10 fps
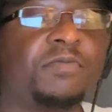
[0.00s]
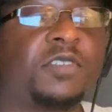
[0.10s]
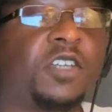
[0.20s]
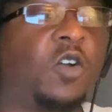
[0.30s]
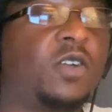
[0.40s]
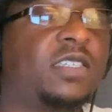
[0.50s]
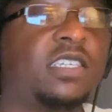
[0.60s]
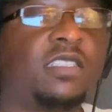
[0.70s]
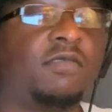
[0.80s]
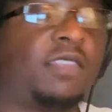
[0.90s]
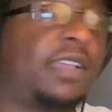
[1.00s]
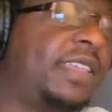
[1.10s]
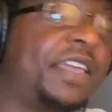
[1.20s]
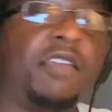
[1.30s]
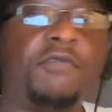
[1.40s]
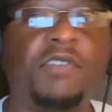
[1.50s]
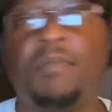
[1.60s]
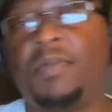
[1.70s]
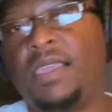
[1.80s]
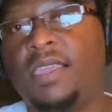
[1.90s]
coexist of like the
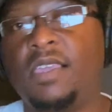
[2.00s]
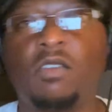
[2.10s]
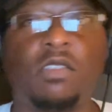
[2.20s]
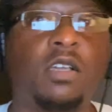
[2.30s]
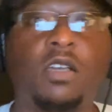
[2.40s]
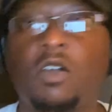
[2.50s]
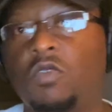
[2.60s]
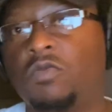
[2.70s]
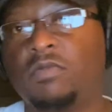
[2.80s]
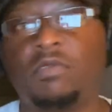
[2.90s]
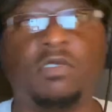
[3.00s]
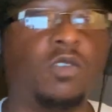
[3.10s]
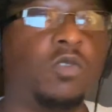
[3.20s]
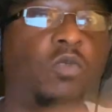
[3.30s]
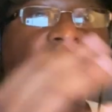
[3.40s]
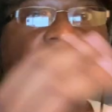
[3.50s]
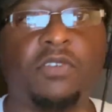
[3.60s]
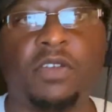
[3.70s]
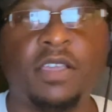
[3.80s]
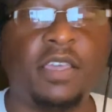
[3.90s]
MVP or the GOAT, you know,
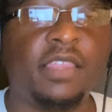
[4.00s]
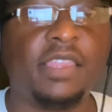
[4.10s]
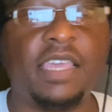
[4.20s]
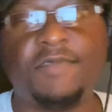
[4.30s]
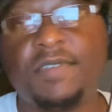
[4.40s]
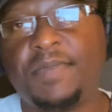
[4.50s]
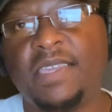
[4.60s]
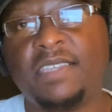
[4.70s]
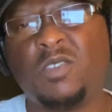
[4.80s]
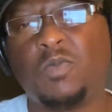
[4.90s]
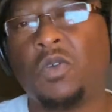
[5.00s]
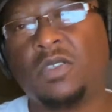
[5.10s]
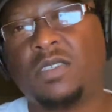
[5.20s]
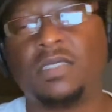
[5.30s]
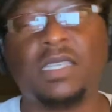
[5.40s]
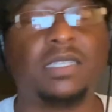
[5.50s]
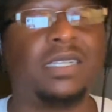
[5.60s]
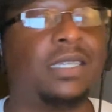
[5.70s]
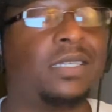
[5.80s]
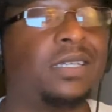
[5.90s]
whatever. The MVP in sports
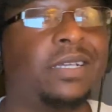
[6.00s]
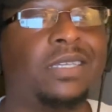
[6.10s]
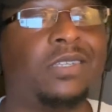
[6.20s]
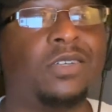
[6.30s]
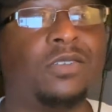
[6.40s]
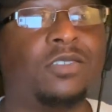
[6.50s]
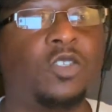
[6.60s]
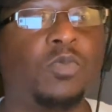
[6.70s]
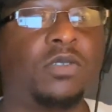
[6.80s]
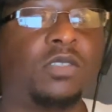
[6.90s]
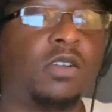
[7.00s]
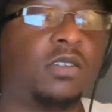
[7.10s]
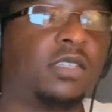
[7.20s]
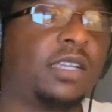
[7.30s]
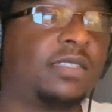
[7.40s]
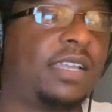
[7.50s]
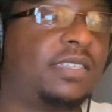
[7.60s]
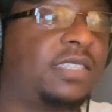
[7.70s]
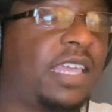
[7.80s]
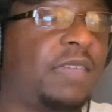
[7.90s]
essentially, you know, the superstar is like that
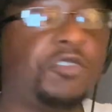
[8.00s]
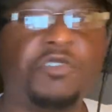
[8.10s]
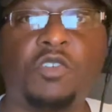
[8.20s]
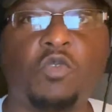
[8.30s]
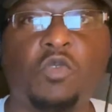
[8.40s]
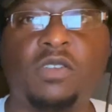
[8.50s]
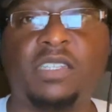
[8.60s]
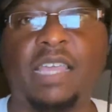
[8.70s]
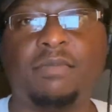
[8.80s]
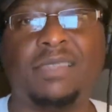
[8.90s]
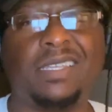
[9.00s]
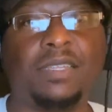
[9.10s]
same unicorn type thing to